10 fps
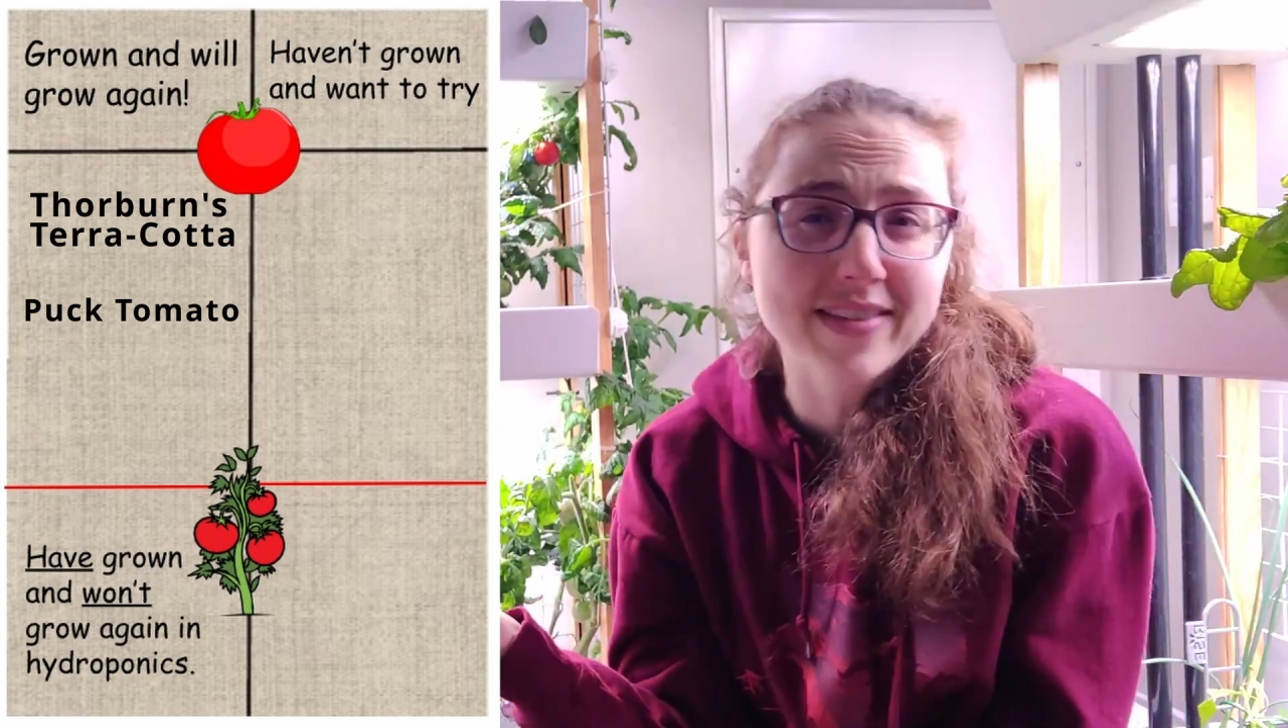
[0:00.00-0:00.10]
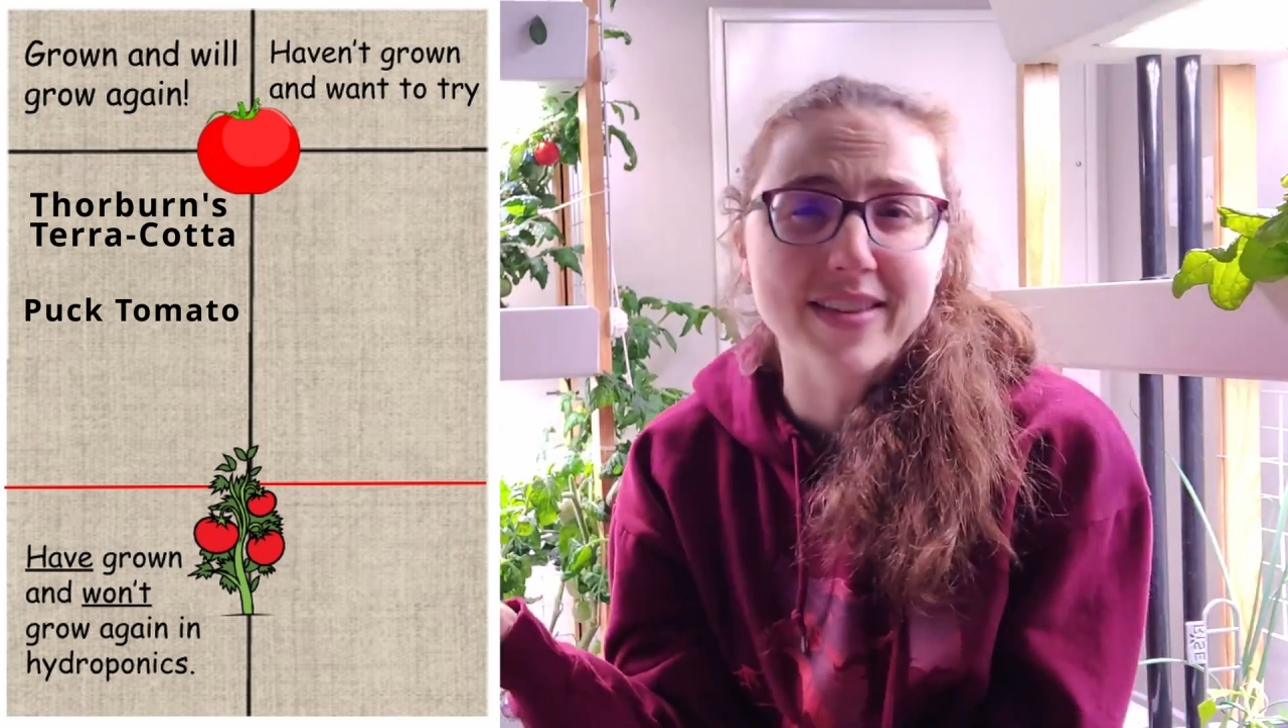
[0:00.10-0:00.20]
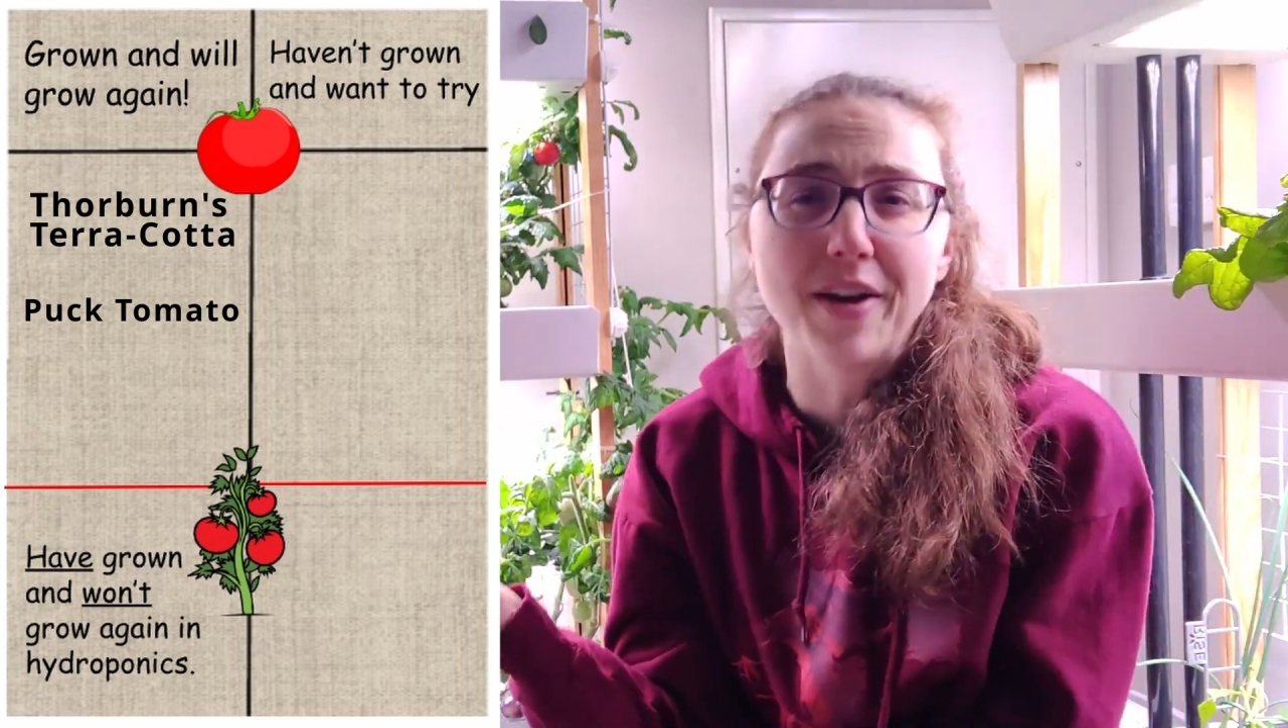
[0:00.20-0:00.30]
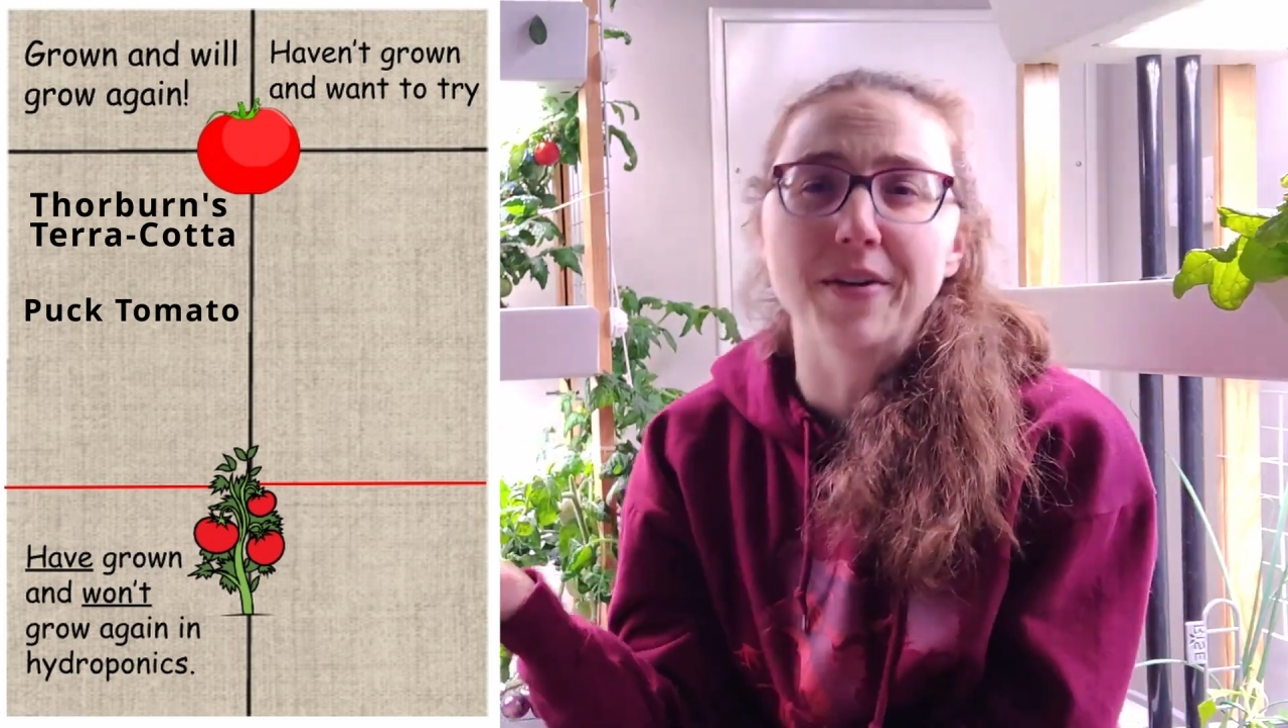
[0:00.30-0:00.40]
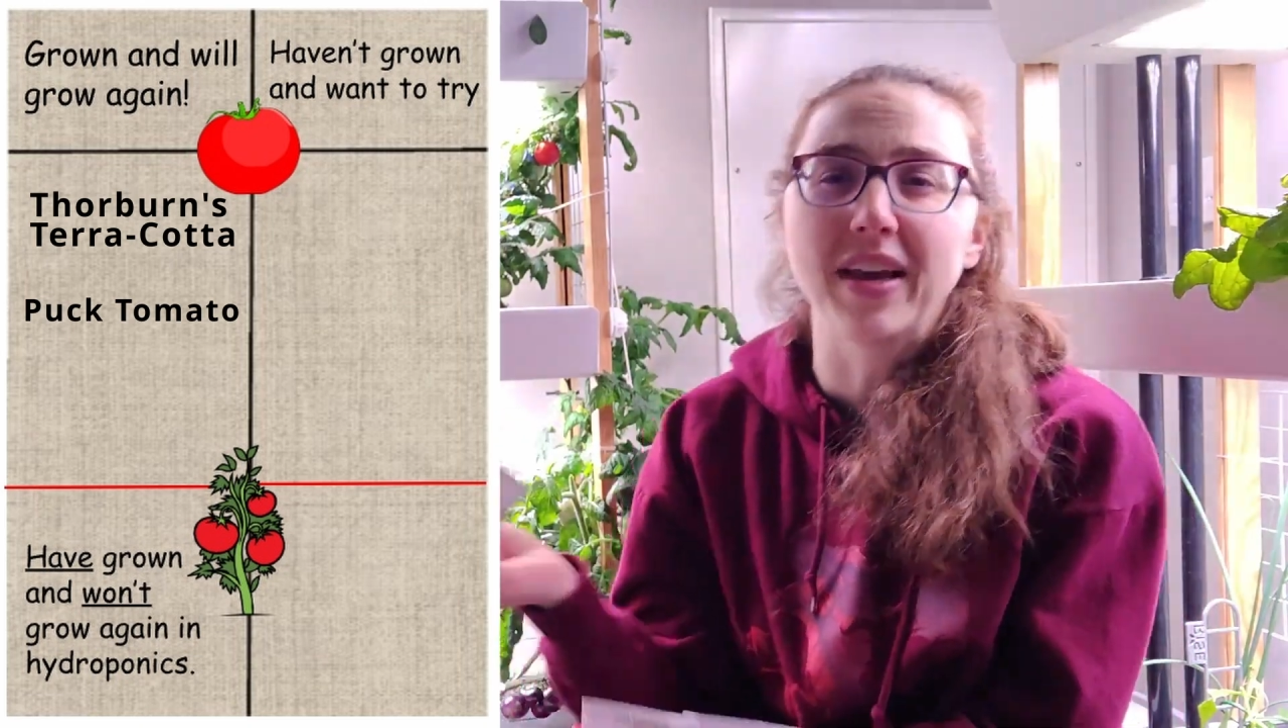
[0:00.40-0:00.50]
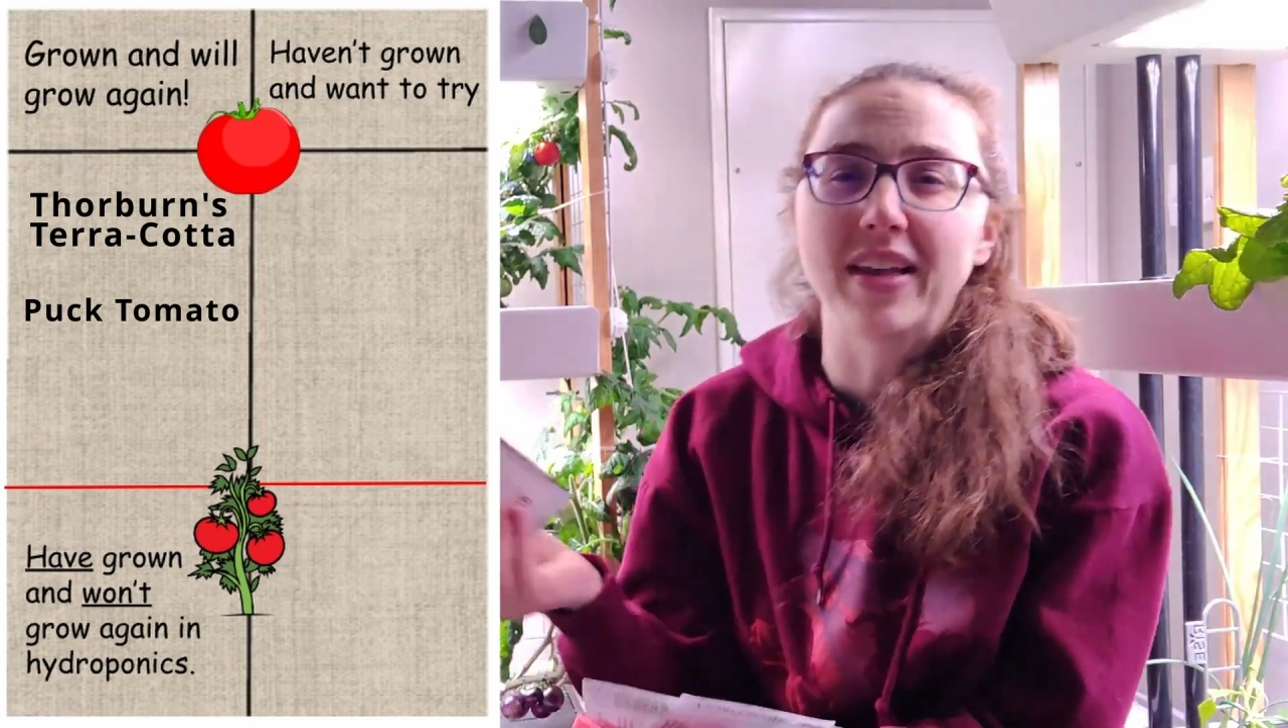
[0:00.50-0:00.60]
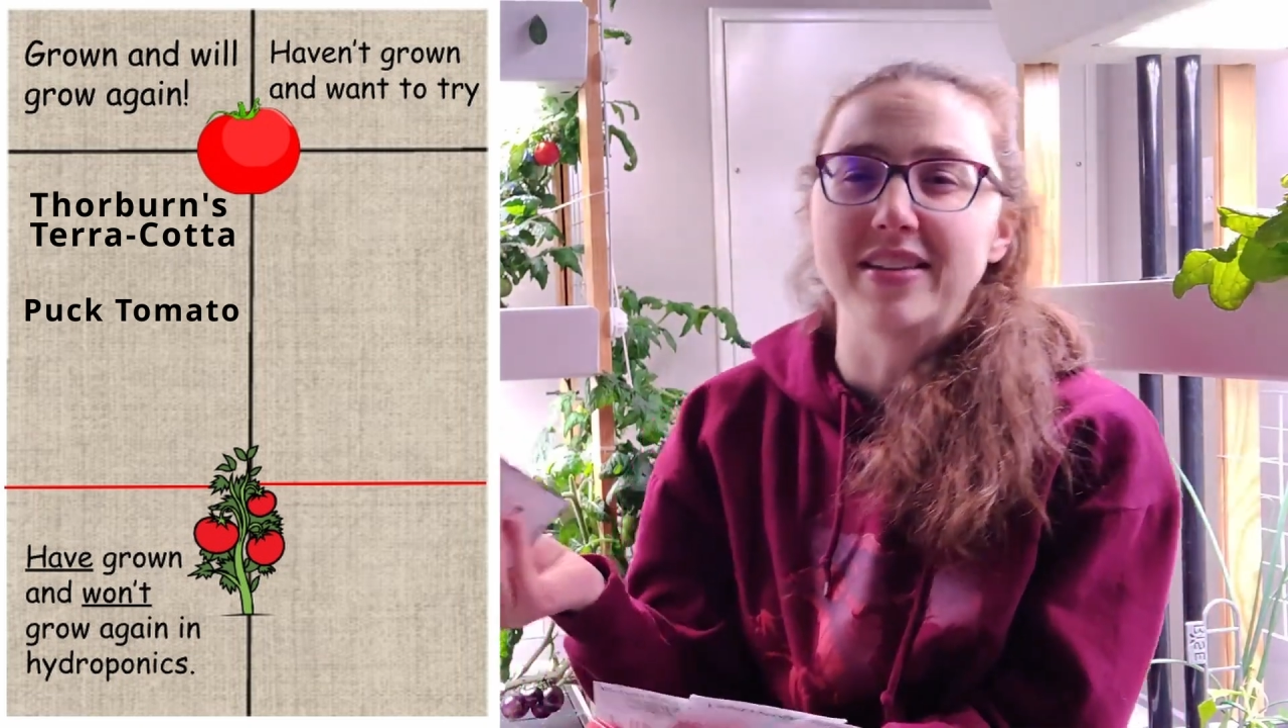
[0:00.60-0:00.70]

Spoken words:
So like